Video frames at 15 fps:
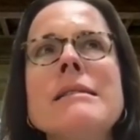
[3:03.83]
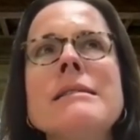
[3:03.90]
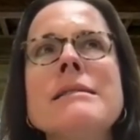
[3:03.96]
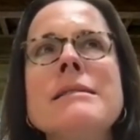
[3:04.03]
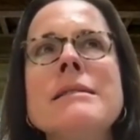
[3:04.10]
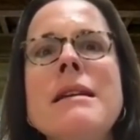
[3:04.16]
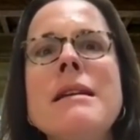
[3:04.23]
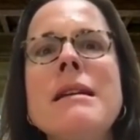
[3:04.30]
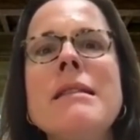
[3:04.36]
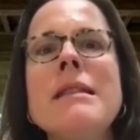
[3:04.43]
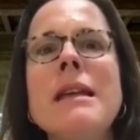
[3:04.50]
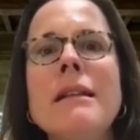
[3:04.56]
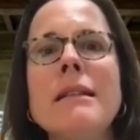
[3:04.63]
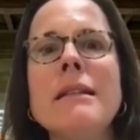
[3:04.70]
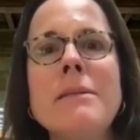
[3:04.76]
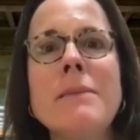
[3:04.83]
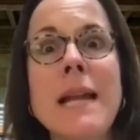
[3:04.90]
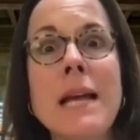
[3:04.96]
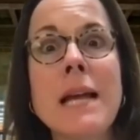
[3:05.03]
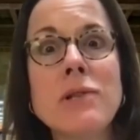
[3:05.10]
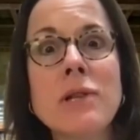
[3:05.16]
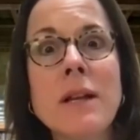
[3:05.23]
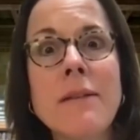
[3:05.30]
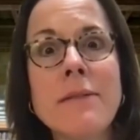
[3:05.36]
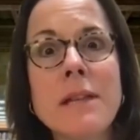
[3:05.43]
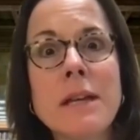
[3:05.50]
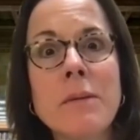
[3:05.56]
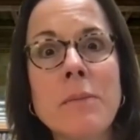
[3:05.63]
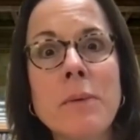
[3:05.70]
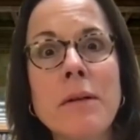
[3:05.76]
see the elimination of
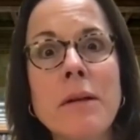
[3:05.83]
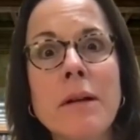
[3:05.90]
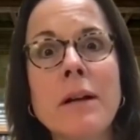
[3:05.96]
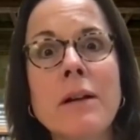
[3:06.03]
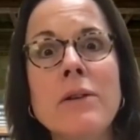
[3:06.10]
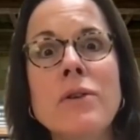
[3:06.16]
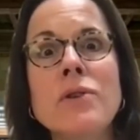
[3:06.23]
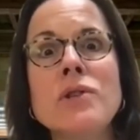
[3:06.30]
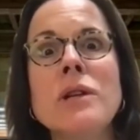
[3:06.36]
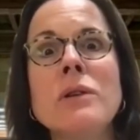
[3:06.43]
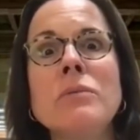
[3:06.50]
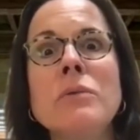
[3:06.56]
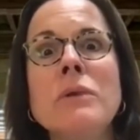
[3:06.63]
therapeutic inertia